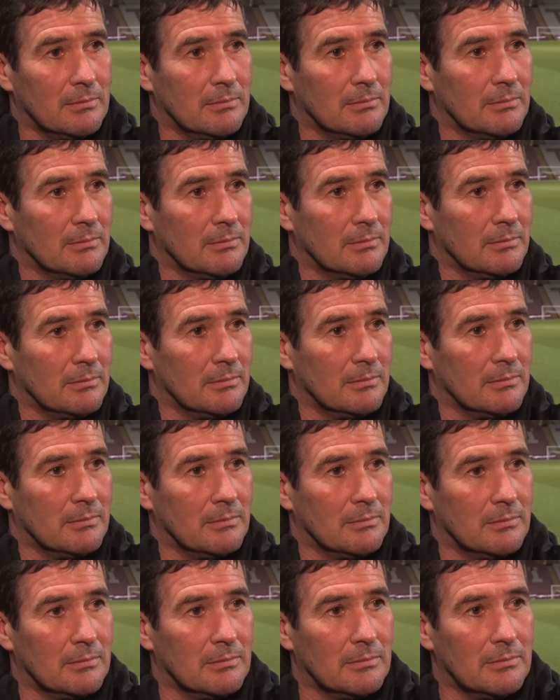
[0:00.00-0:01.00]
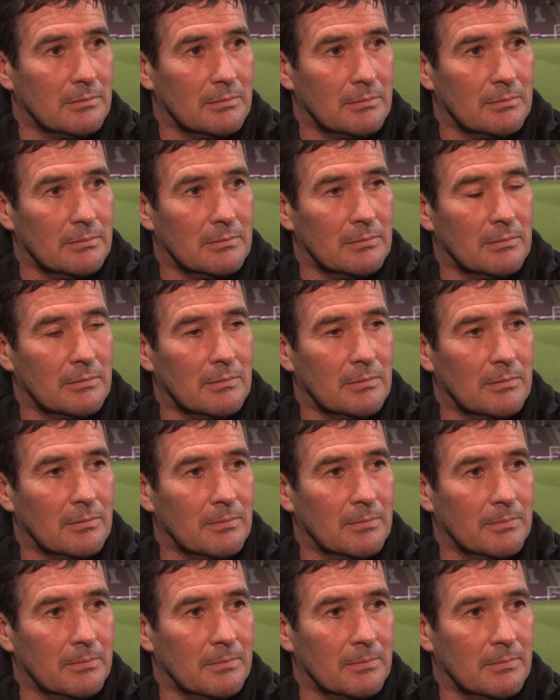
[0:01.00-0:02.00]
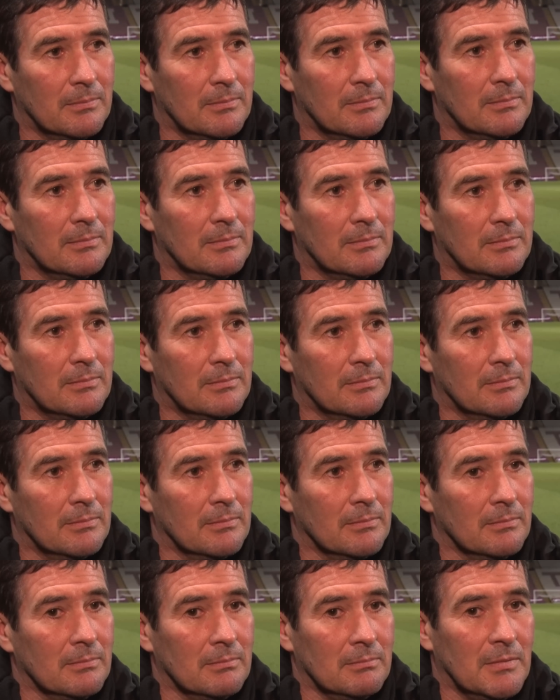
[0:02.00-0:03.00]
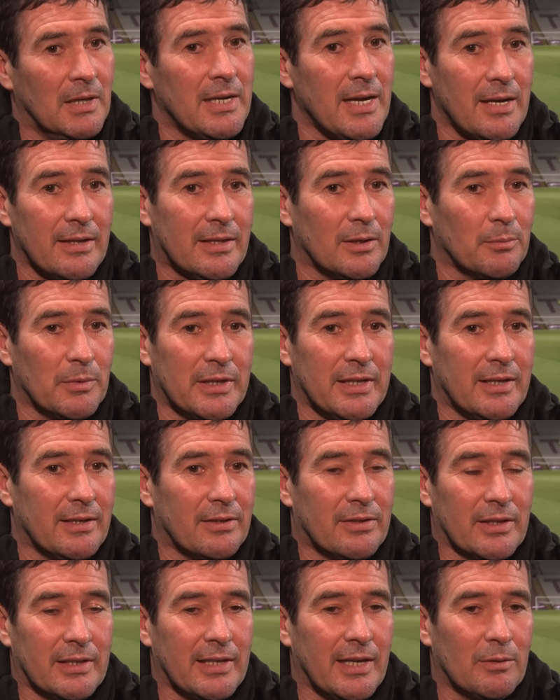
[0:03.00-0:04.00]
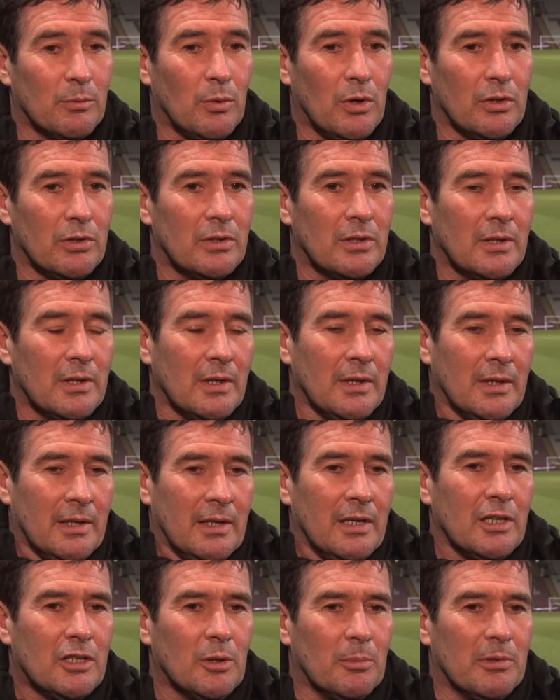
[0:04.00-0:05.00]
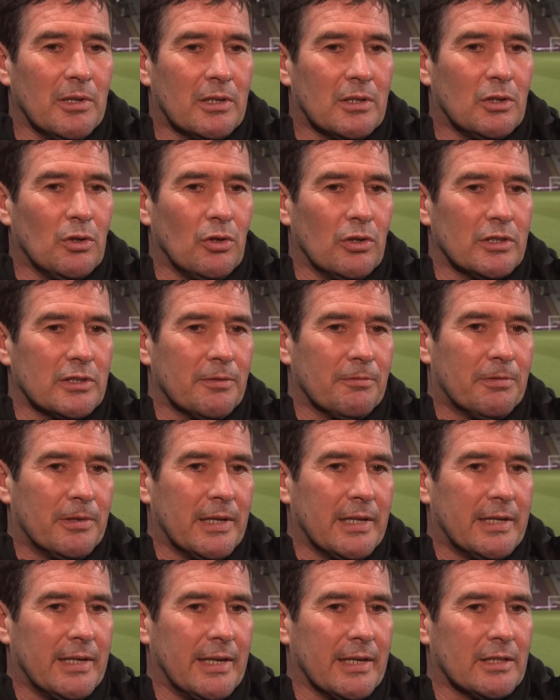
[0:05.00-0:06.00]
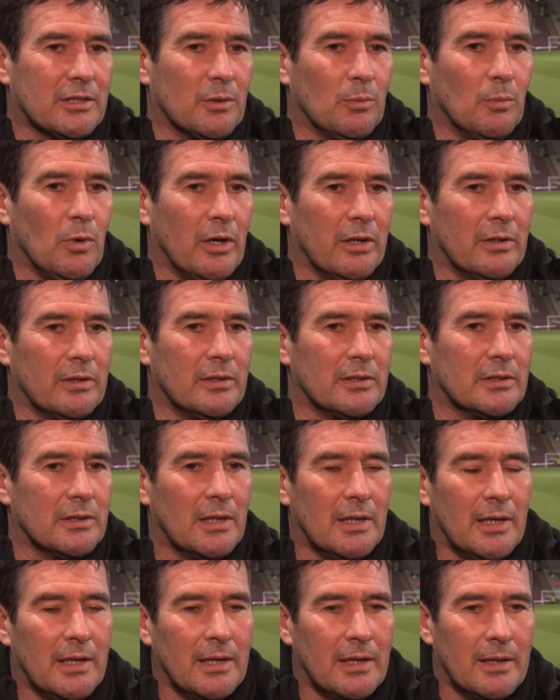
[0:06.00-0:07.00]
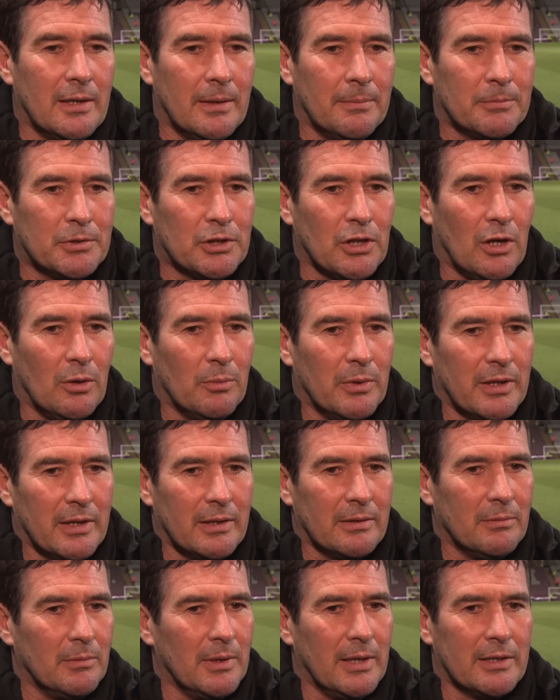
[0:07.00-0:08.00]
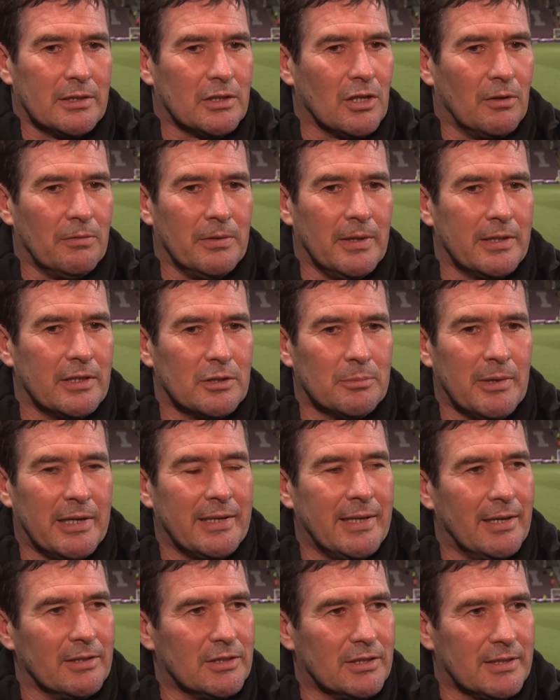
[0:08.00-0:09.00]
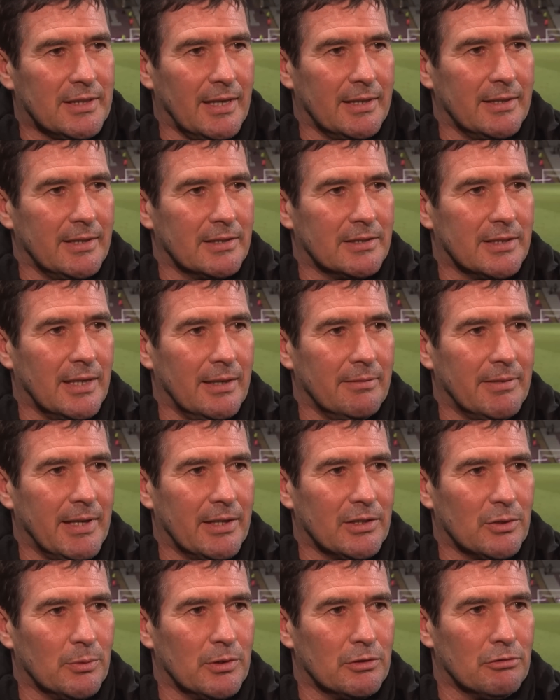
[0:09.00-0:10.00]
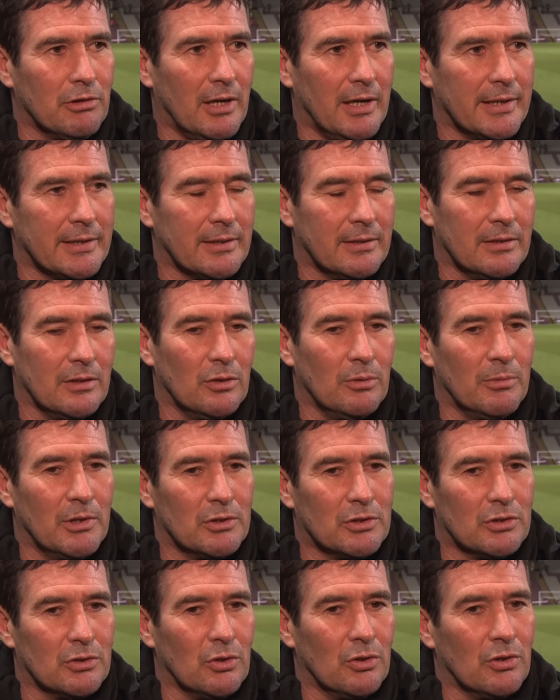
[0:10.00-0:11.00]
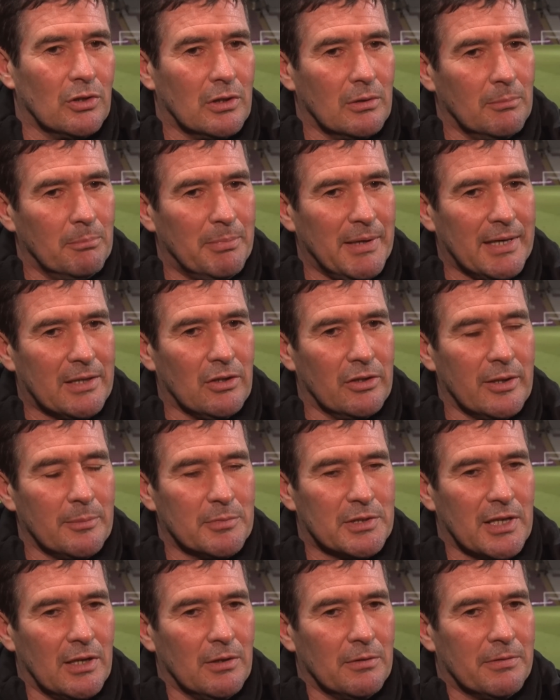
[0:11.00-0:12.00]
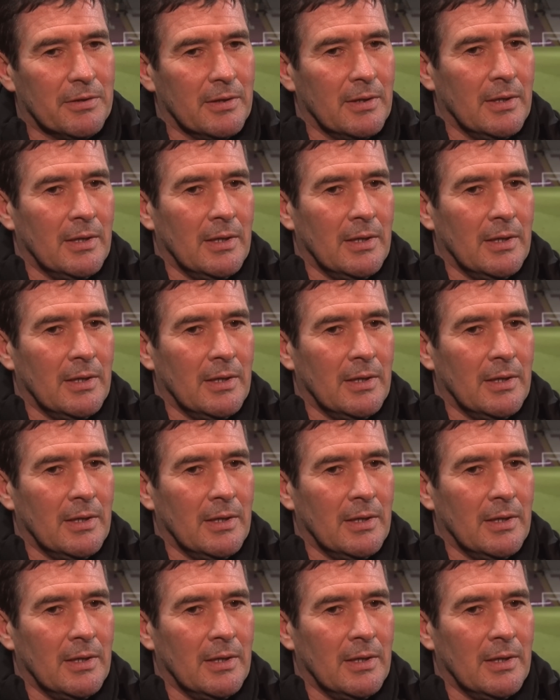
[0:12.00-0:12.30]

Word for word: And in that second period, you really went for the throat. Yeah, I think we did. I think they had one, a couple of corners and free kicks, and one uh, shot where, where, Scott Flinders made an outstanding save down to his right. He almost sort of back on himself.